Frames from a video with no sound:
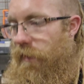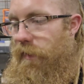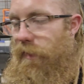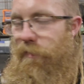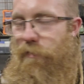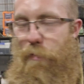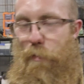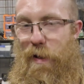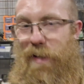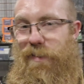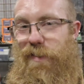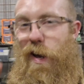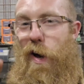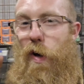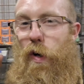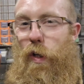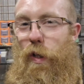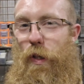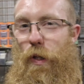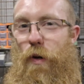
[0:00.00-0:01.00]
if it means
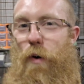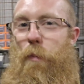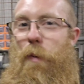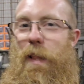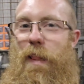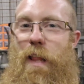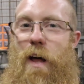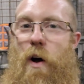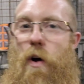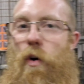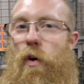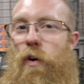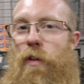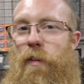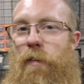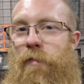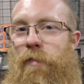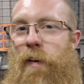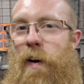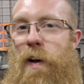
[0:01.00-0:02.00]
going a little bit lower in
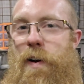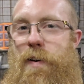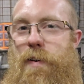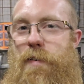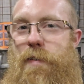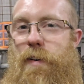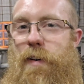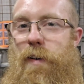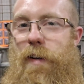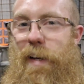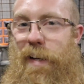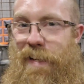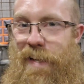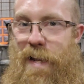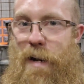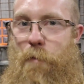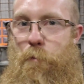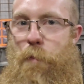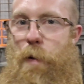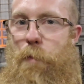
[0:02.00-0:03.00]
the front and
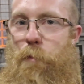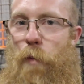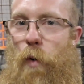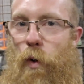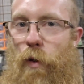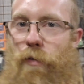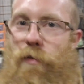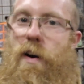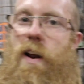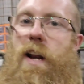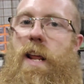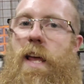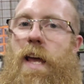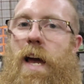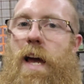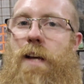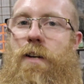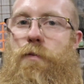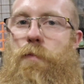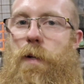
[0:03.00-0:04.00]
getting a bit more thread
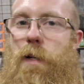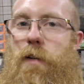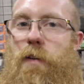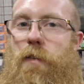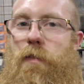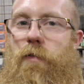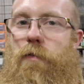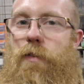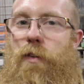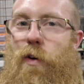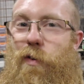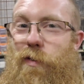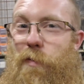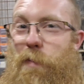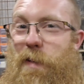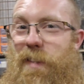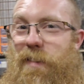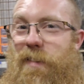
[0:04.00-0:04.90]
engagement, so it's a bit